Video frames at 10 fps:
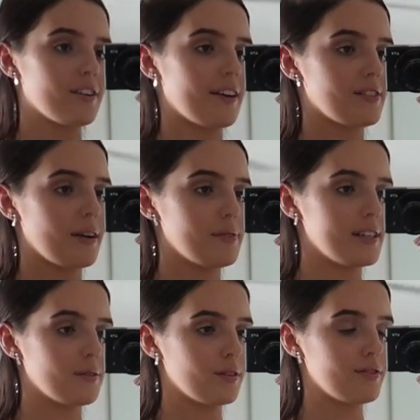don't have time to
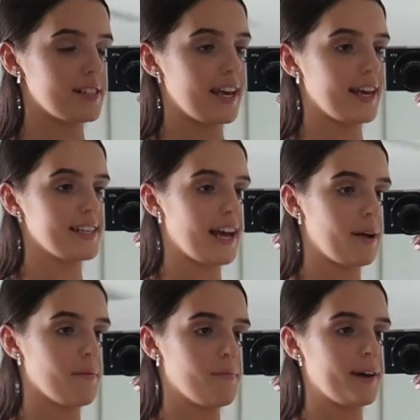deal with frizzy hair today.
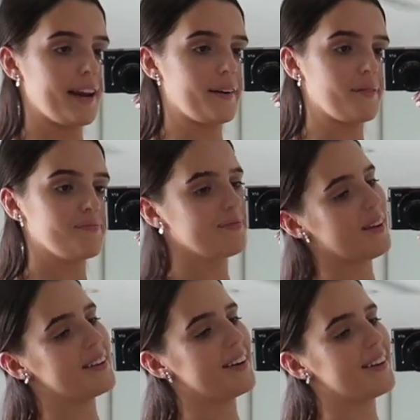But anyway,
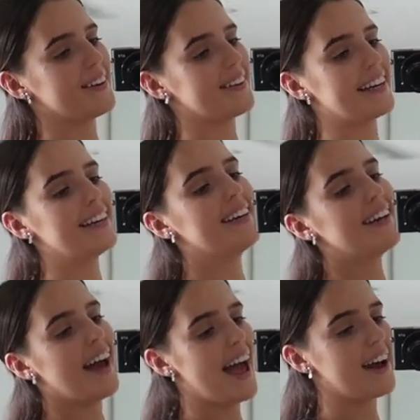I'm gonna go to uni
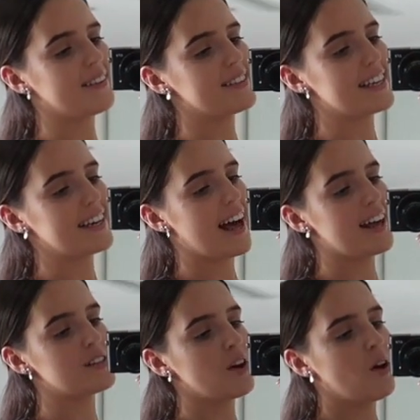and I will see you
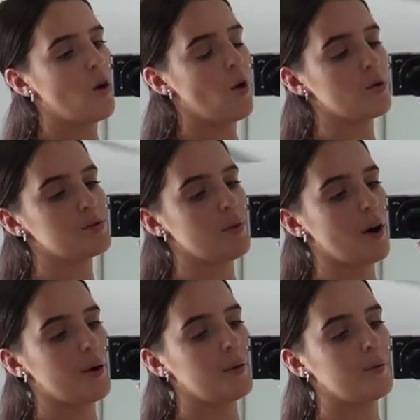guys all
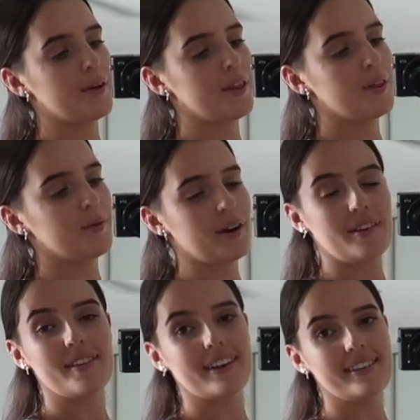tomorrow with
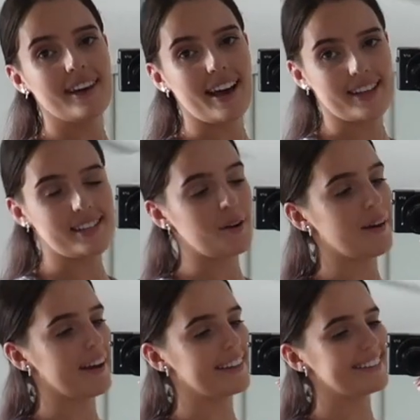whatever I end up
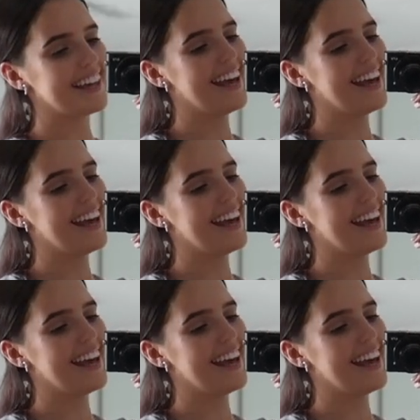wearing.